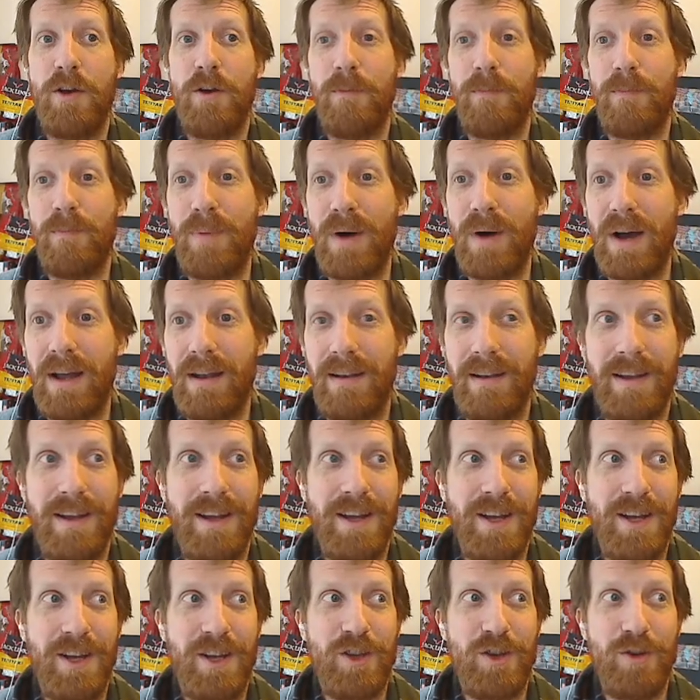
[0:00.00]
but
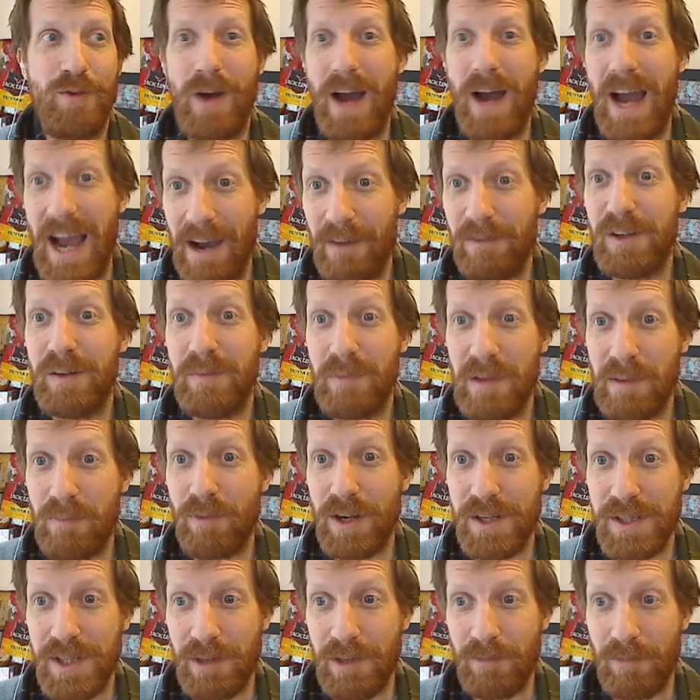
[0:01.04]
you have to be
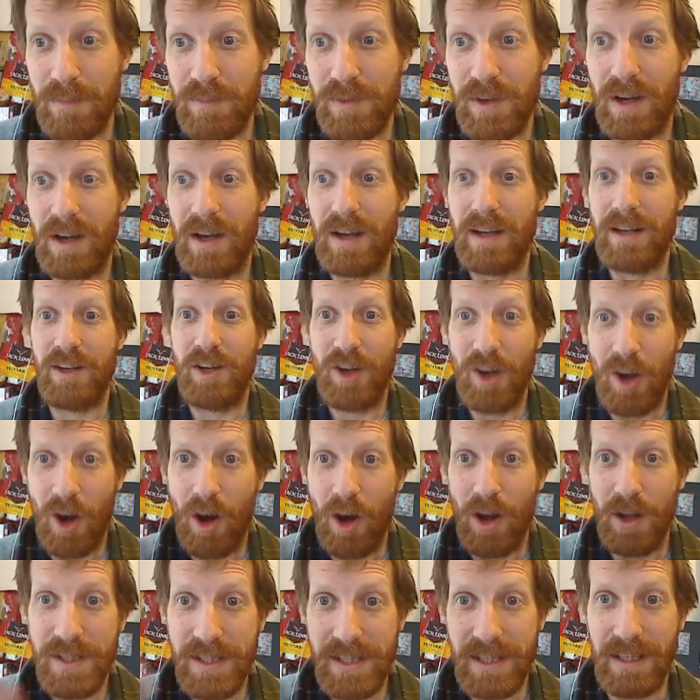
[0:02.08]
pressing Riptide
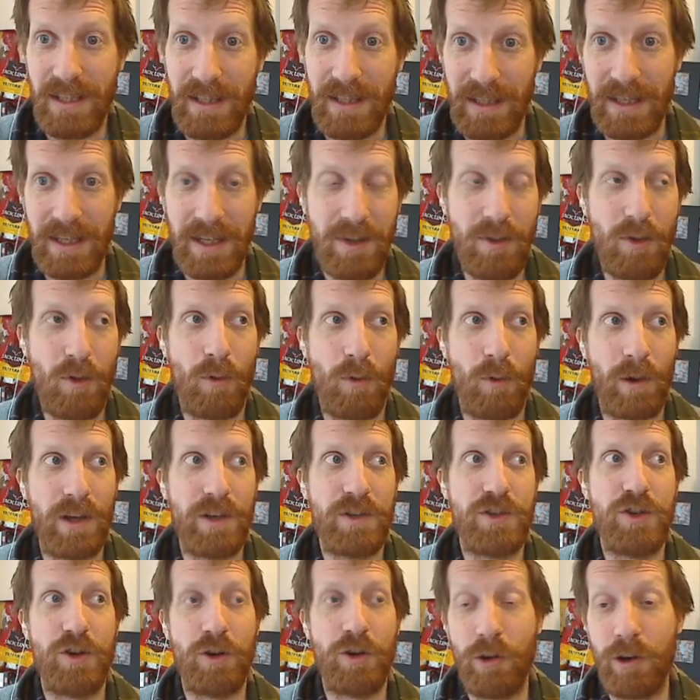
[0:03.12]
constantly, or
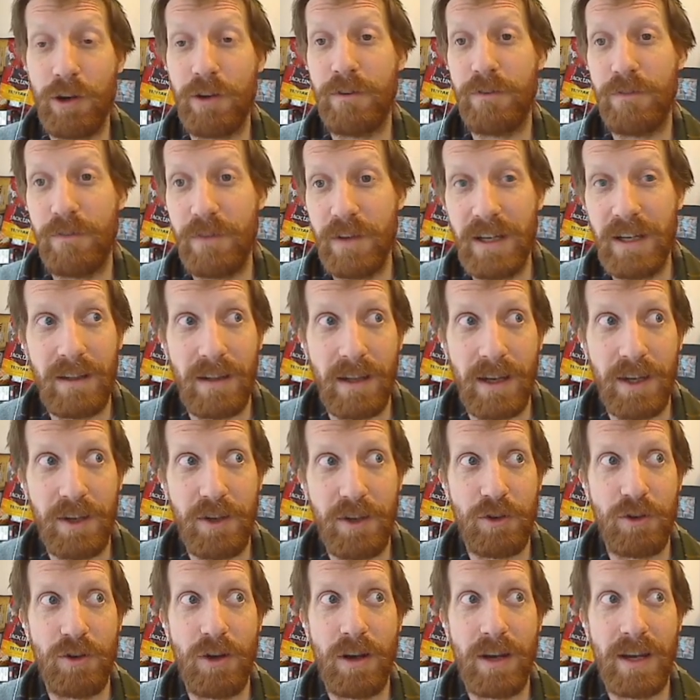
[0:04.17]
else you're going to feel like
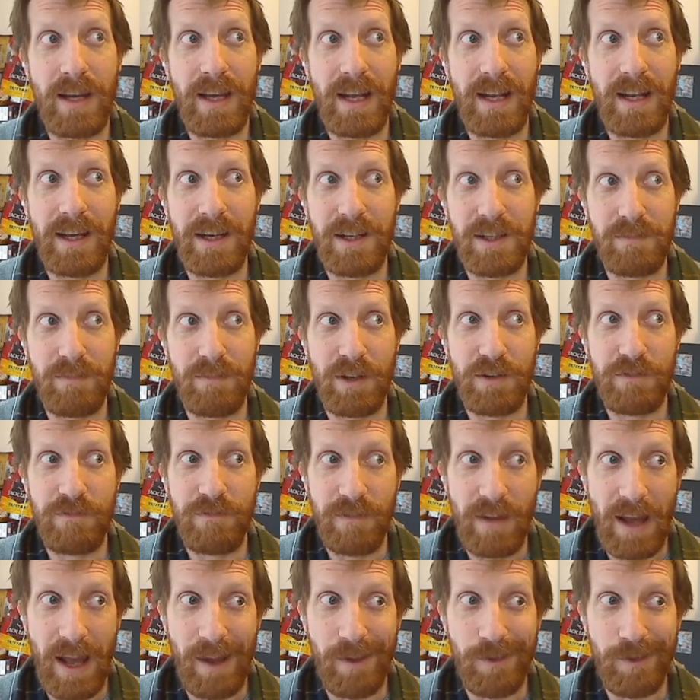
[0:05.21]
you're not getting as much
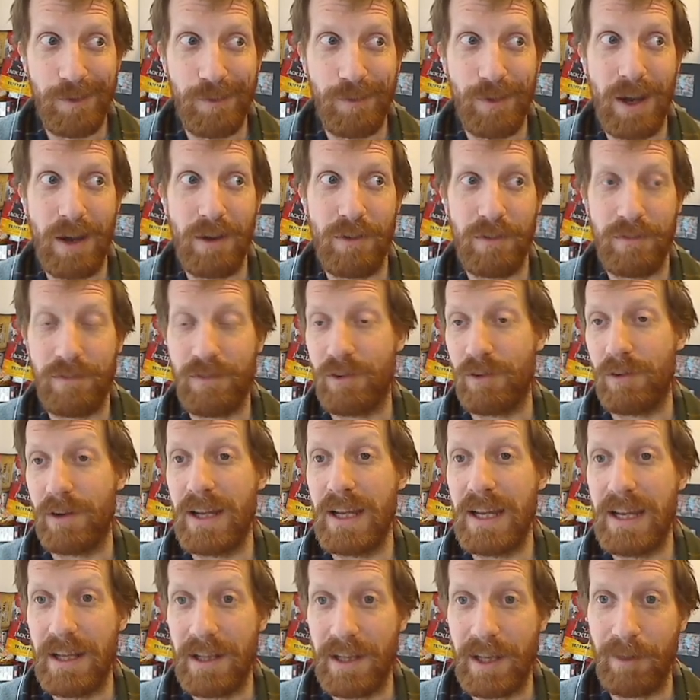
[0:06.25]
value out of your
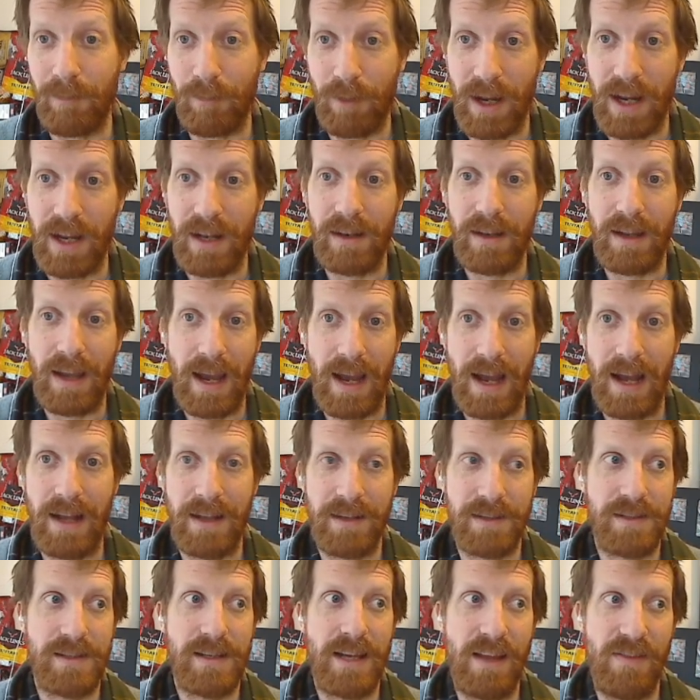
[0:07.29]
Healing Rain
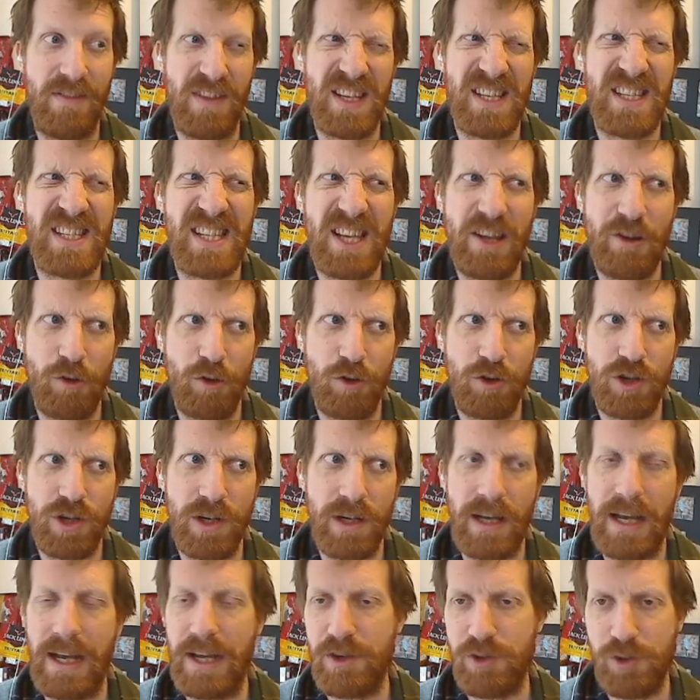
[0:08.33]
casts and this
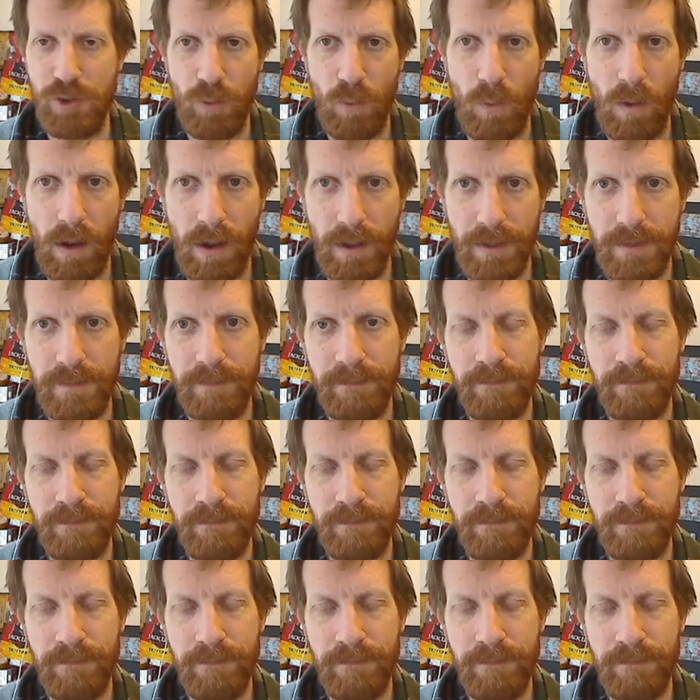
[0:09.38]
synergy as you want.